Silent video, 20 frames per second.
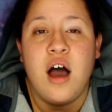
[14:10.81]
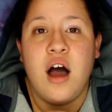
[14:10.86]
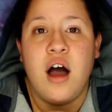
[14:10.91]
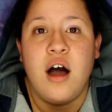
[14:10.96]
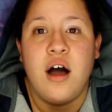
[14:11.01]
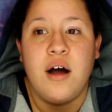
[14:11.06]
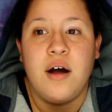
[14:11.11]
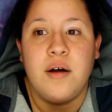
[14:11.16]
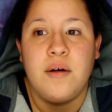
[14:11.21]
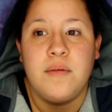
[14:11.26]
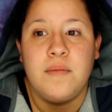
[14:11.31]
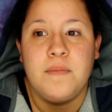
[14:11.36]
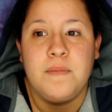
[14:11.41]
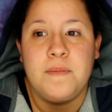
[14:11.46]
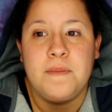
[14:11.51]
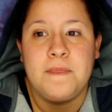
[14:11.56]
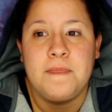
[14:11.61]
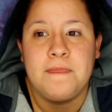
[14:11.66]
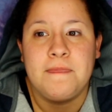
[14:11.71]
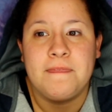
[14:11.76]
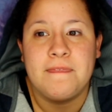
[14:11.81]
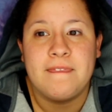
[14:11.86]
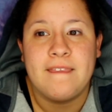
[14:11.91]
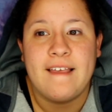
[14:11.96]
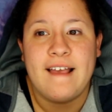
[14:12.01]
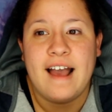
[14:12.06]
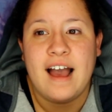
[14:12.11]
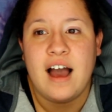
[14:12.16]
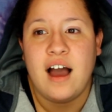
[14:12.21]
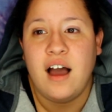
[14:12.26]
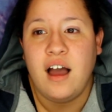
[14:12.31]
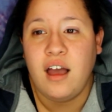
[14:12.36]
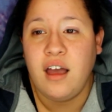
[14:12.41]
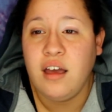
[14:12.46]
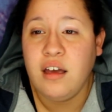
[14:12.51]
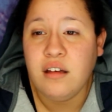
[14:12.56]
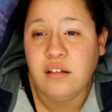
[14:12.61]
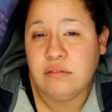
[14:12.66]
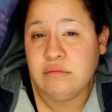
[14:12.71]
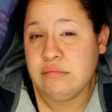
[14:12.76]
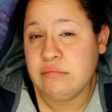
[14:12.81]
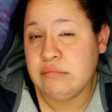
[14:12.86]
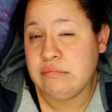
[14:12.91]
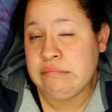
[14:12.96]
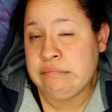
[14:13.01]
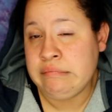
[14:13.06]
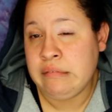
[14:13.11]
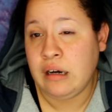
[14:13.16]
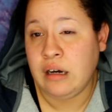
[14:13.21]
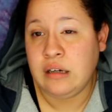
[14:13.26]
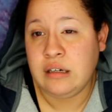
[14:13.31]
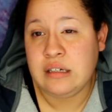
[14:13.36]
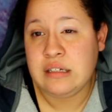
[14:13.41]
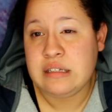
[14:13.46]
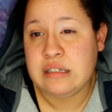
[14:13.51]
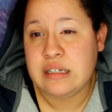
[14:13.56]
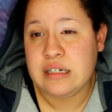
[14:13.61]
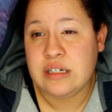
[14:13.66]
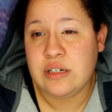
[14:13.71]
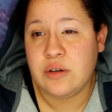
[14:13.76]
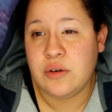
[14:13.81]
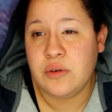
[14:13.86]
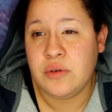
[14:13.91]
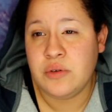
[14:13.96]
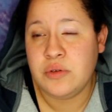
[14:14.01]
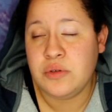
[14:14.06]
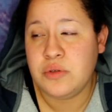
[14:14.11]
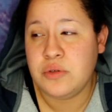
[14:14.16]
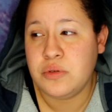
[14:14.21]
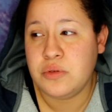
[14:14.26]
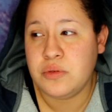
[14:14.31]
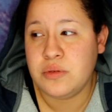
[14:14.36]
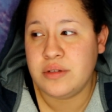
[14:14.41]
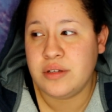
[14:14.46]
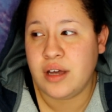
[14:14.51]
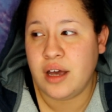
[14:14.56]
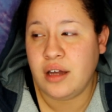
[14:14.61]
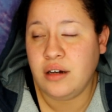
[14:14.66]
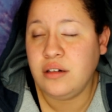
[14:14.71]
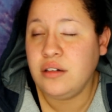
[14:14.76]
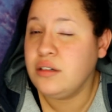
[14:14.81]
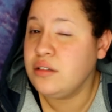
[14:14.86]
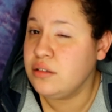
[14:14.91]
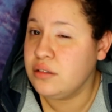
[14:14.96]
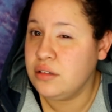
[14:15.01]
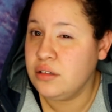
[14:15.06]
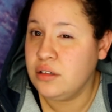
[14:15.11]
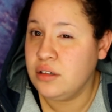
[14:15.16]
I honestly don't do Santa,